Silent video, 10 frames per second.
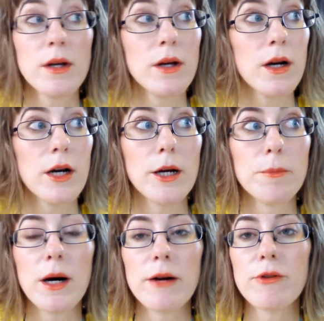
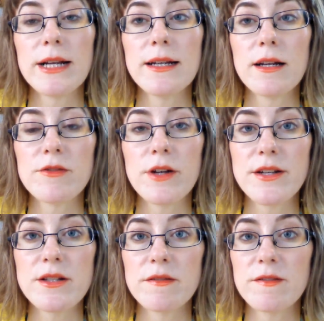I really love going
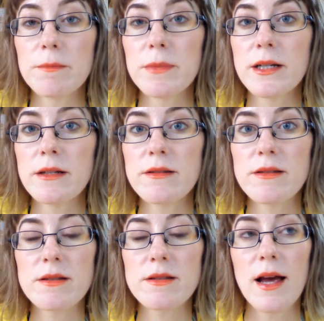to the
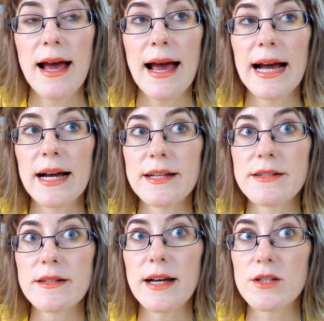Philippines.
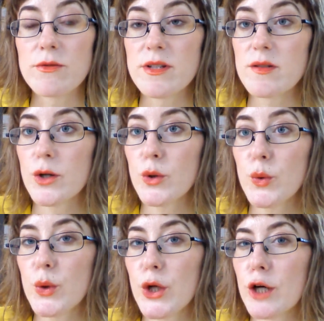And as a result,
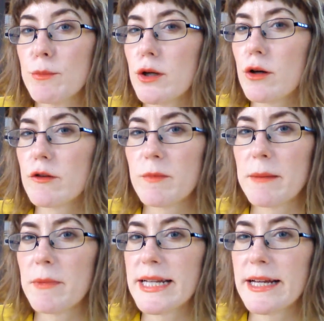a lot of my
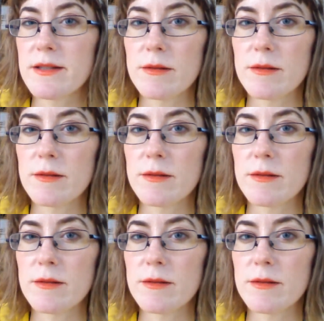money ends up